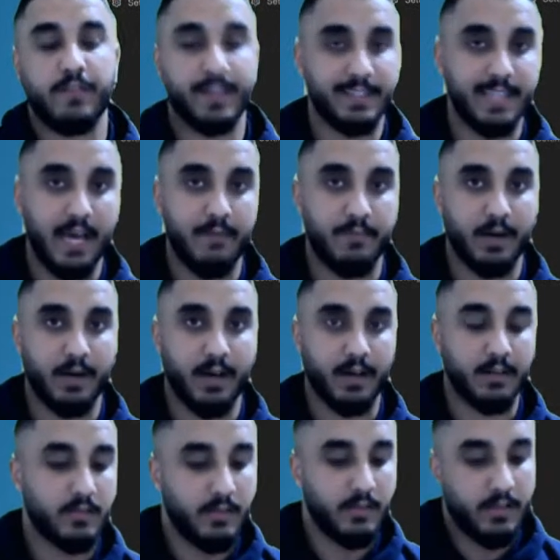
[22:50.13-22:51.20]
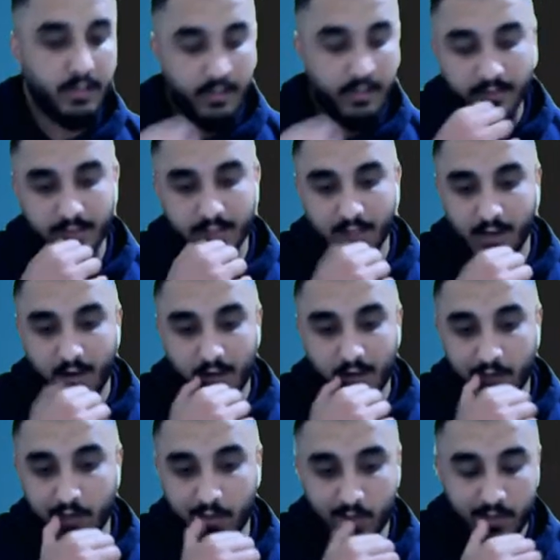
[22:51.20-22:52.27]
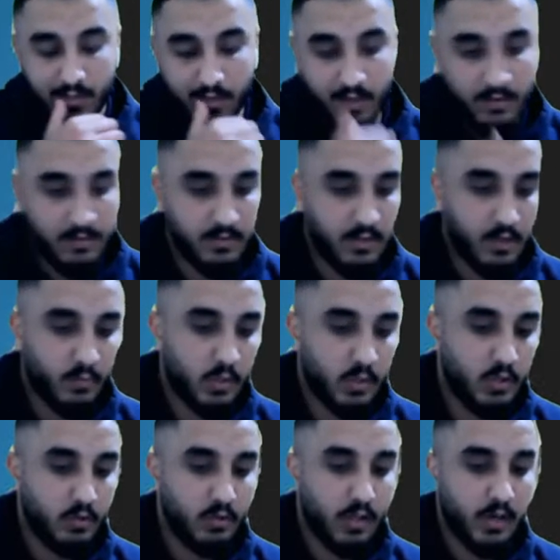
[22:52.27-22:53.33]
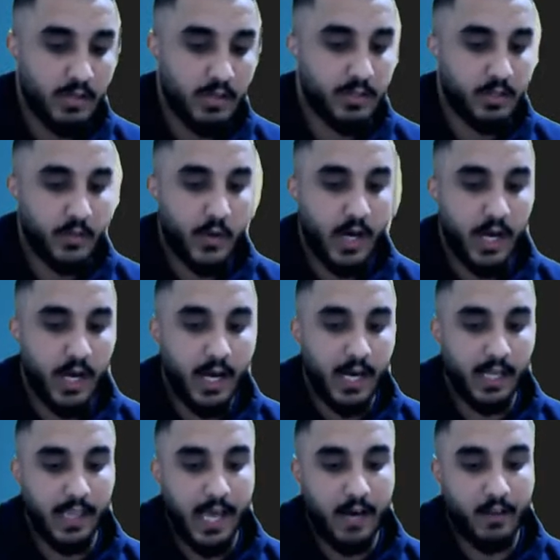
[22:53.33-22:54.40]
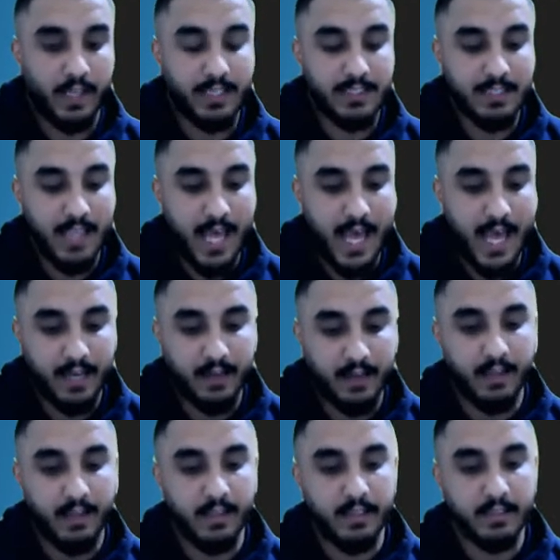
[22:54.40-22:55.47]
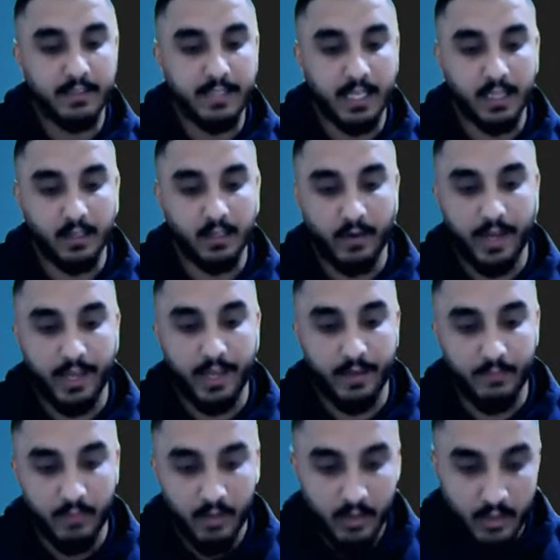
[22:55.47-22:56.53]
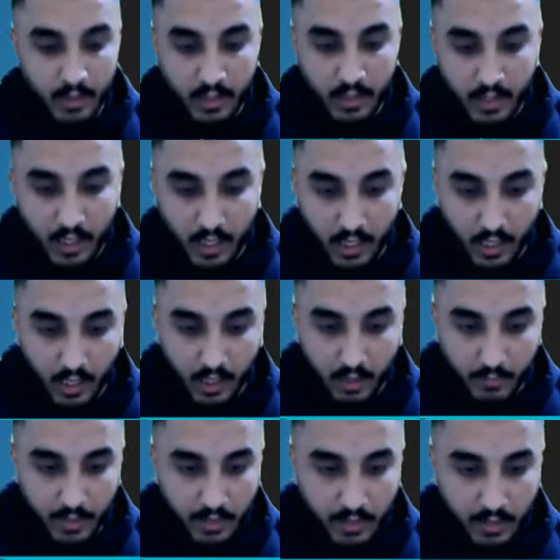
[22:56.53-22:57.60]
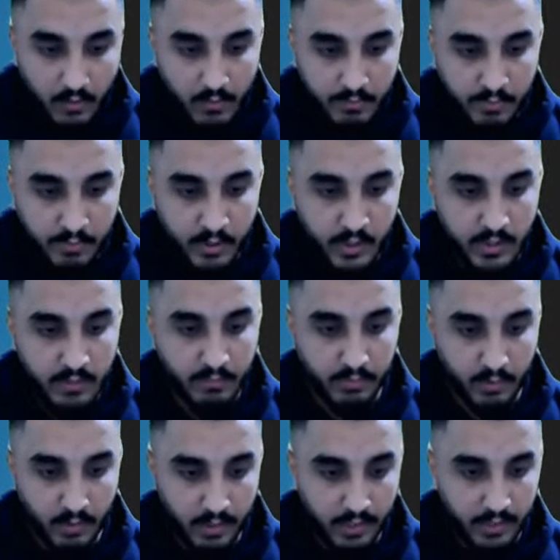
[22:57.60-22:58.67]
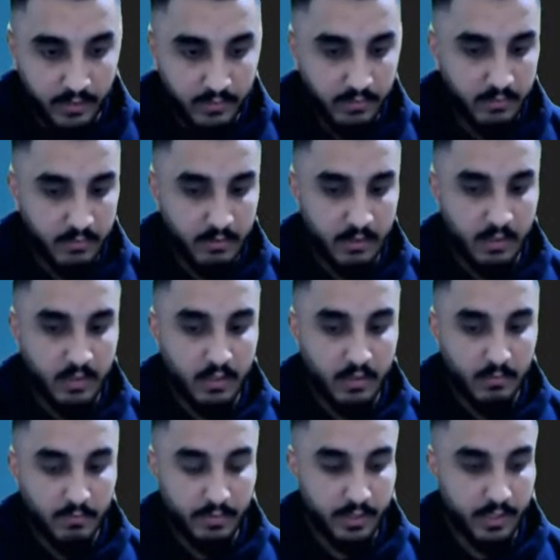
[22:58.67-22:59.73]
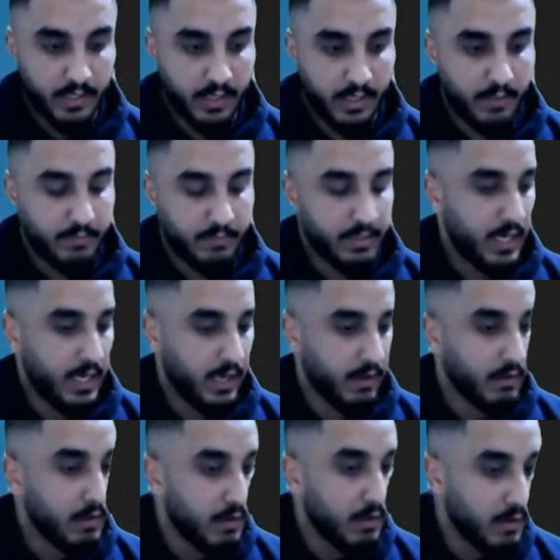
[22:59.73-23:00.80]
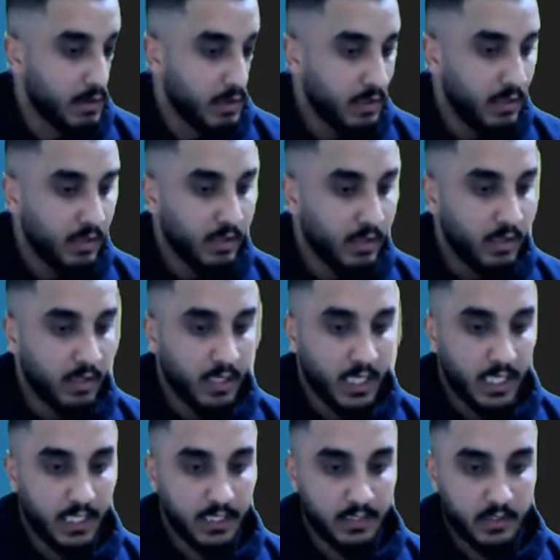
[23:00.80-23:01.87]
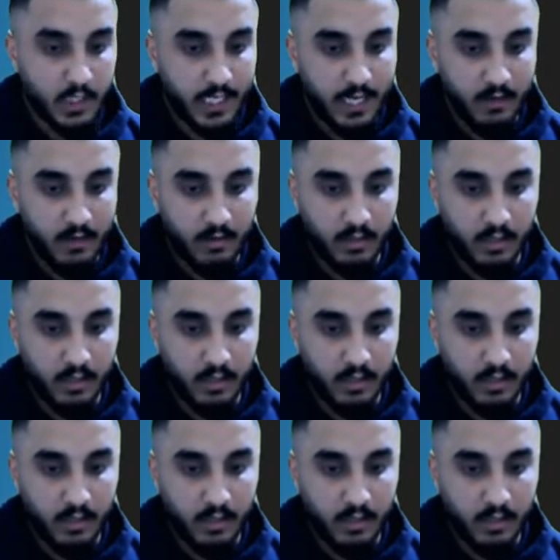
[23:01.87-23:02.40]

fix that bug so your users aren't annoyed. Oh, this is dope too. They also allow like Slack, Telegram. I don't know what push bullet is, but yeah. Now let's check out